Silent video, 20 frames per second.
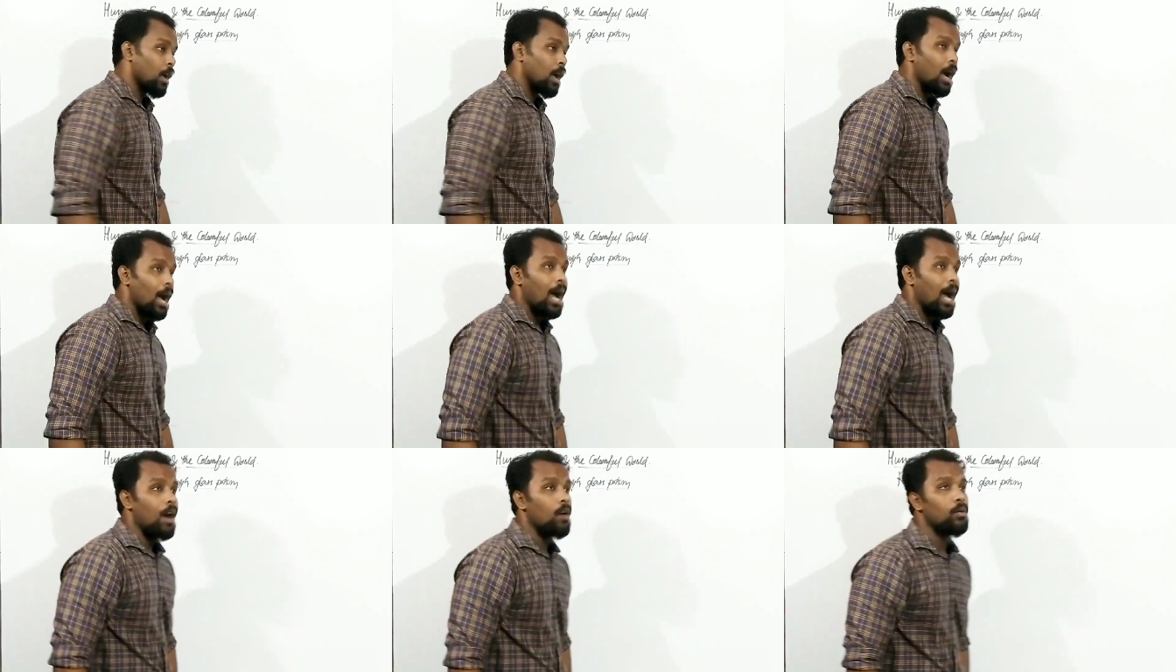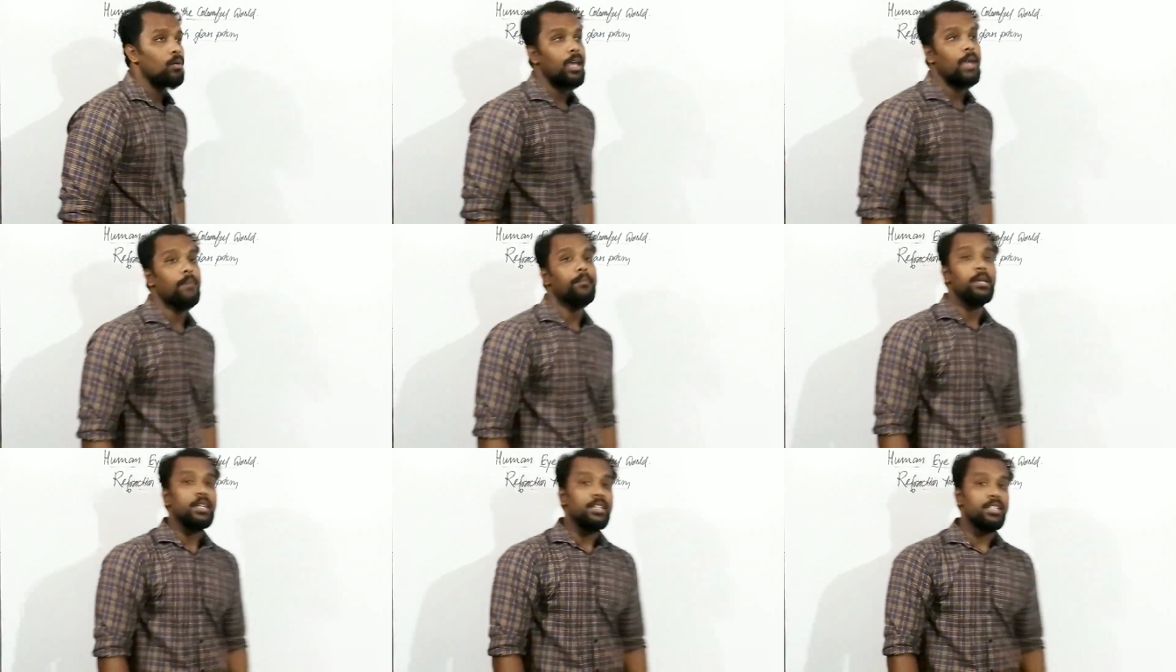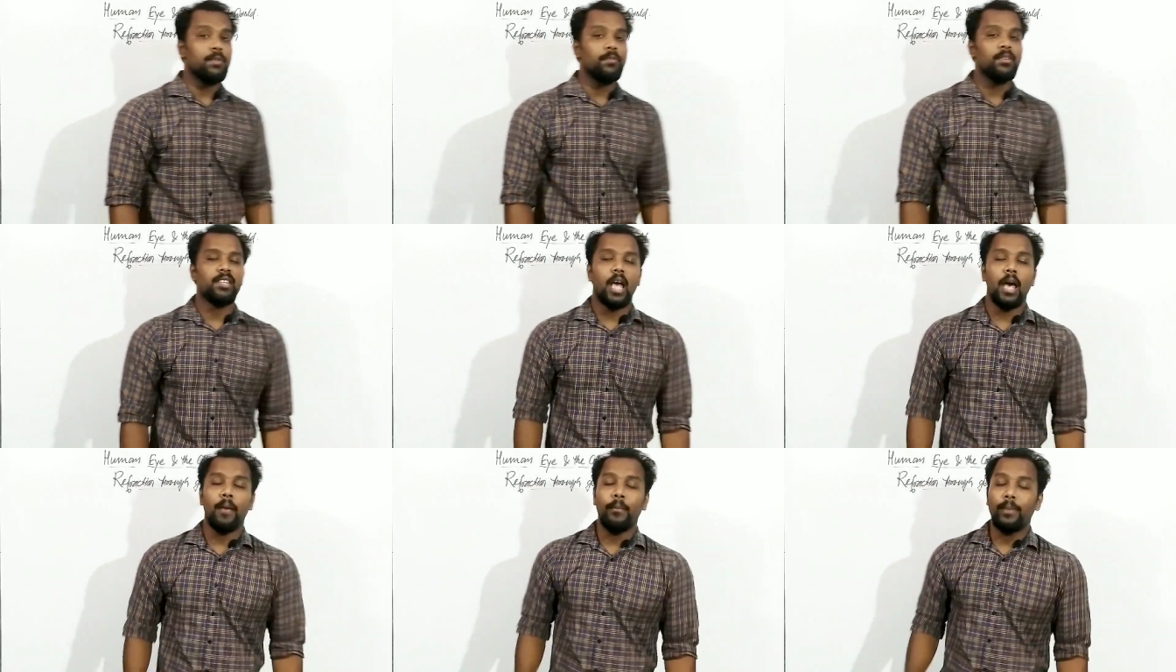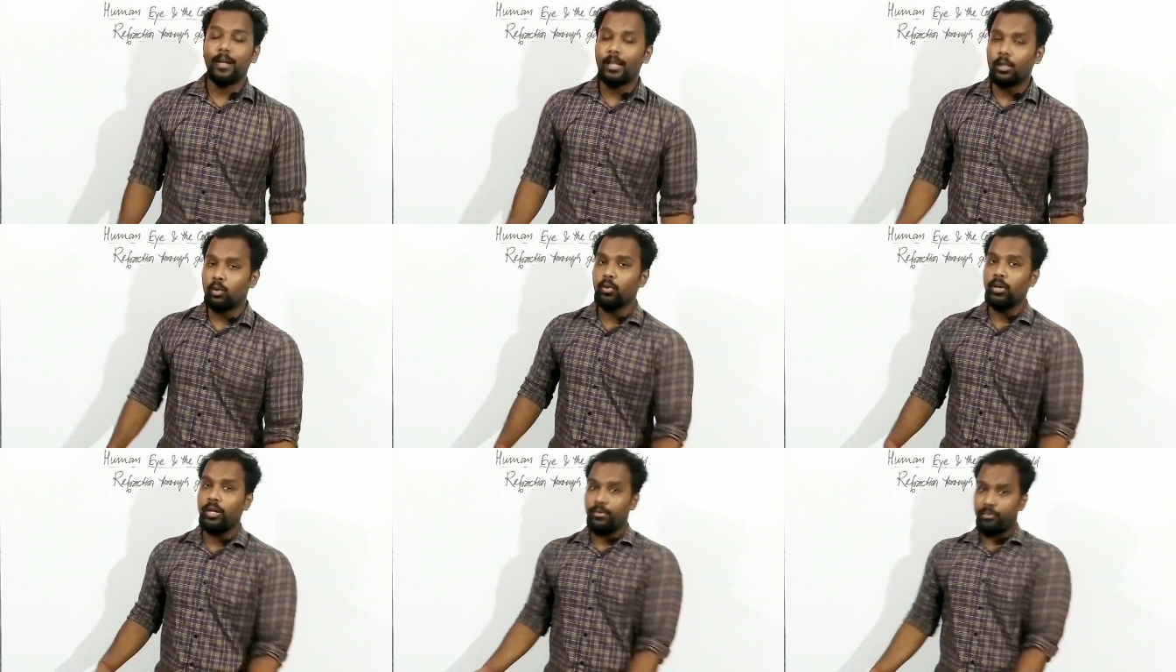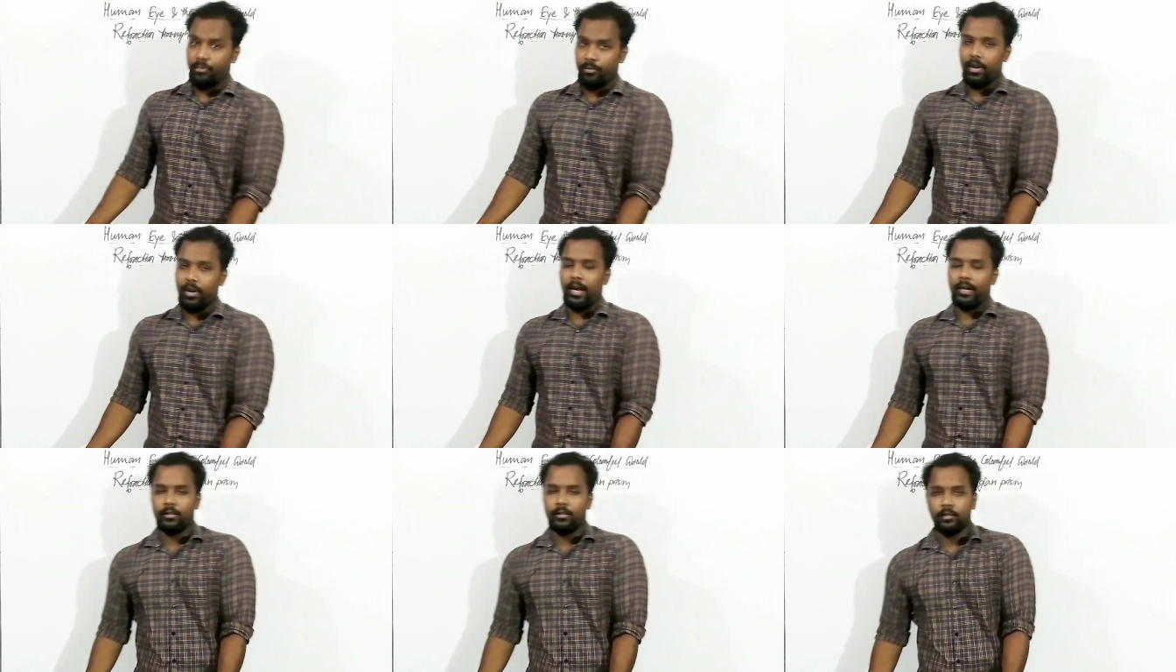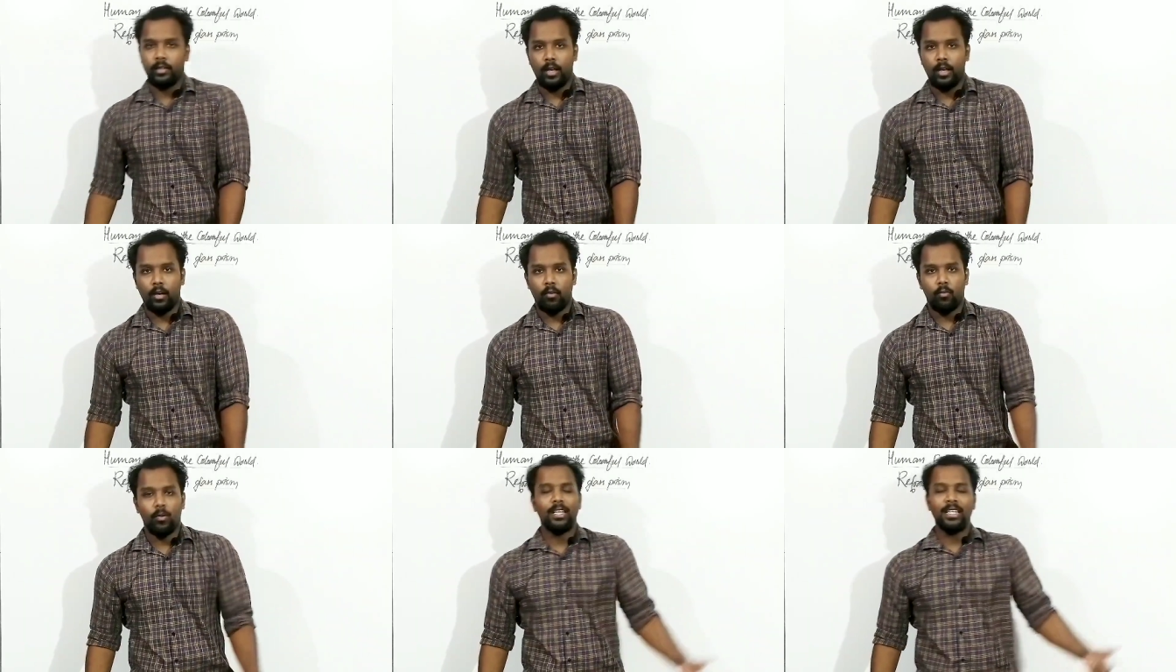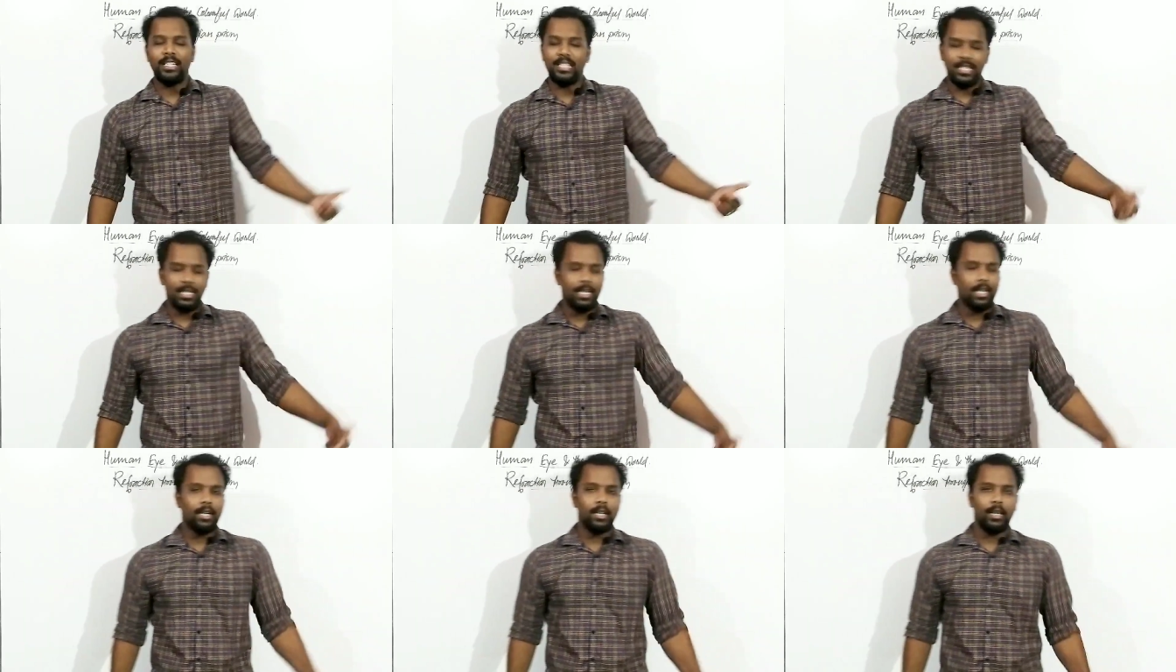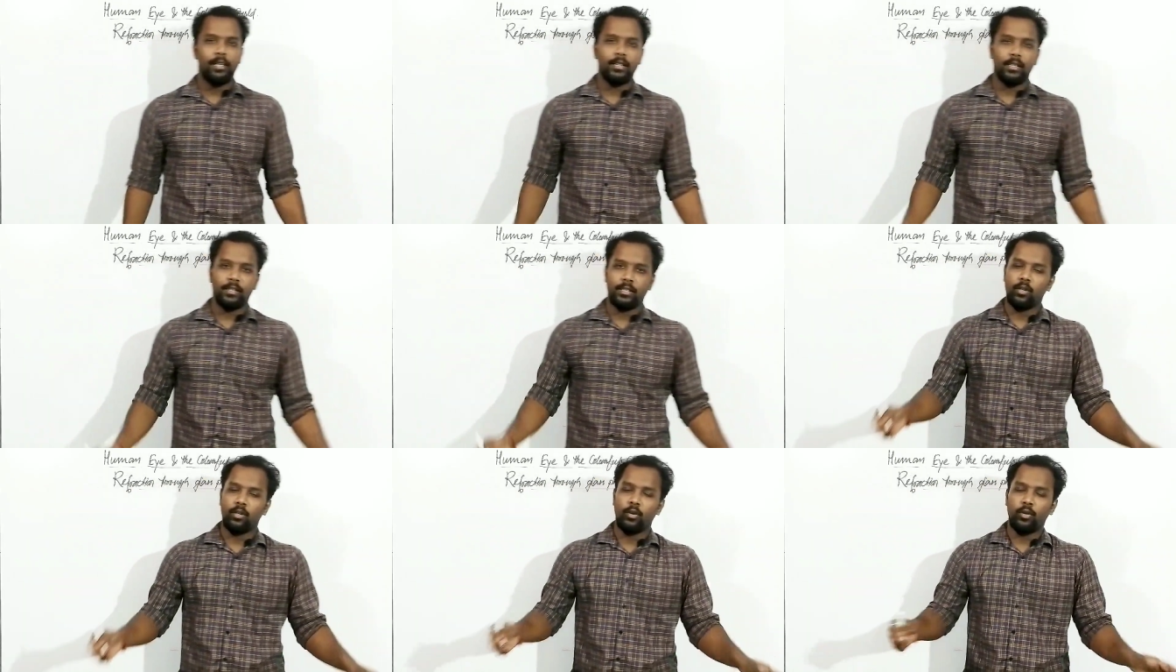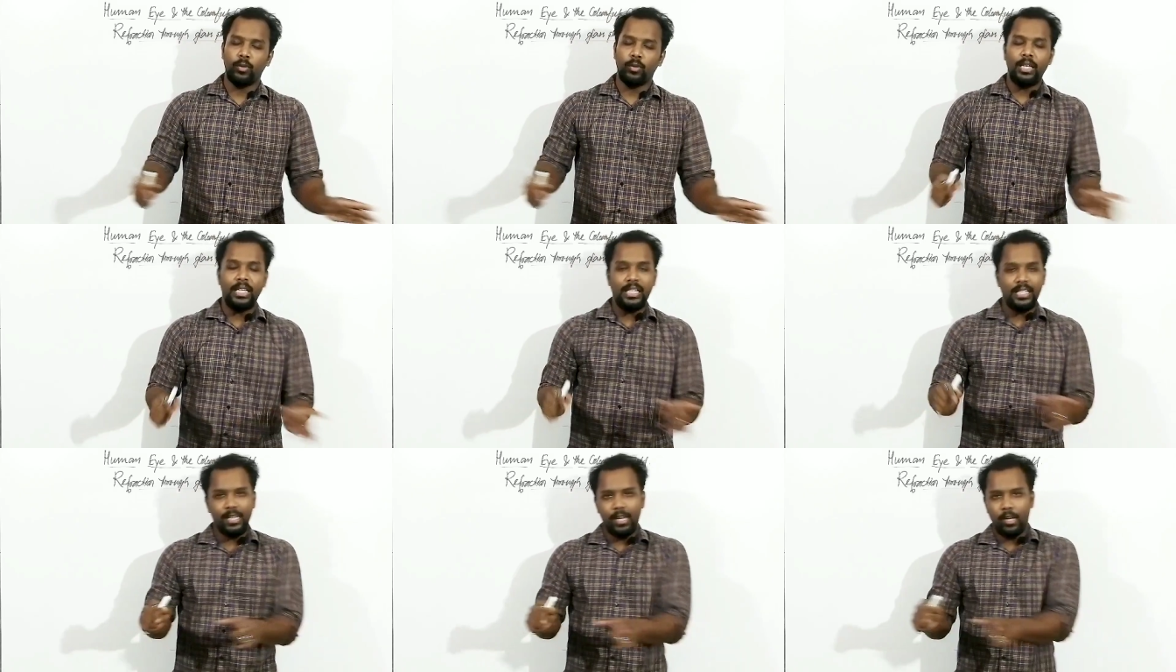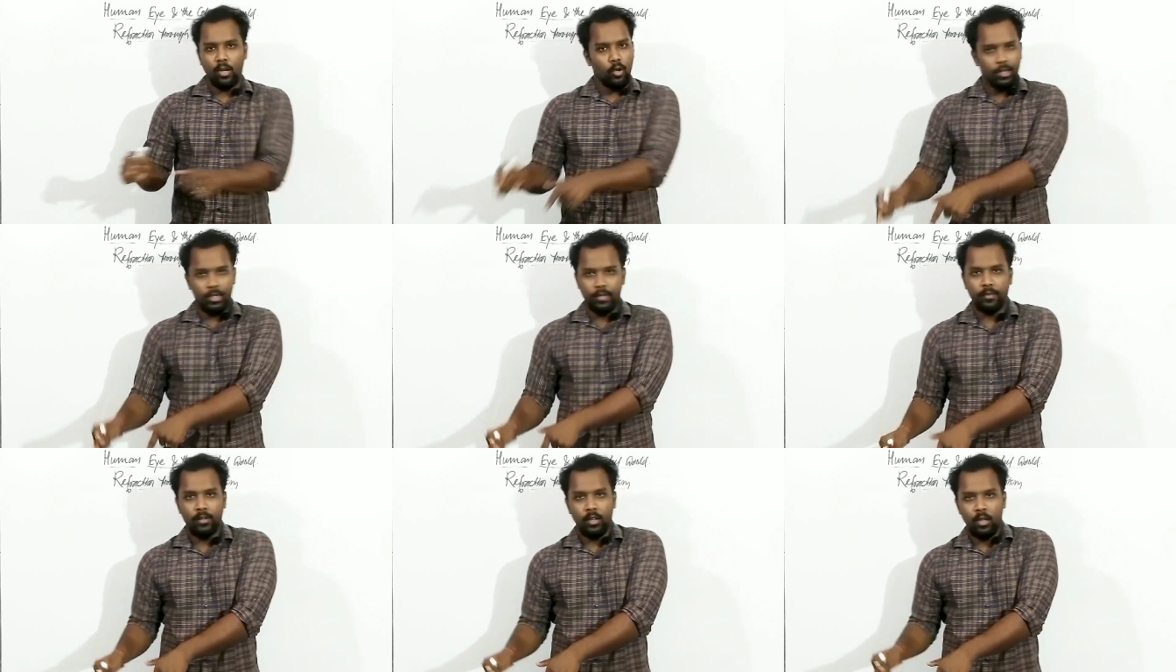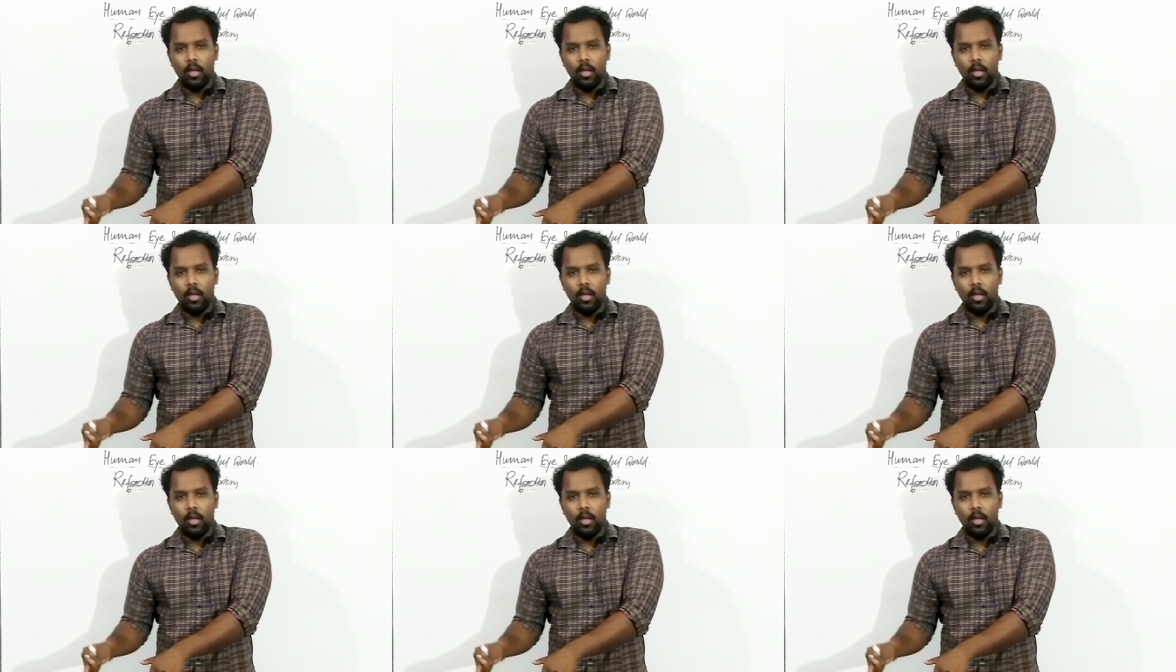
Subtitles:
How a prism is able to refract one incident ray that is going to incident on it.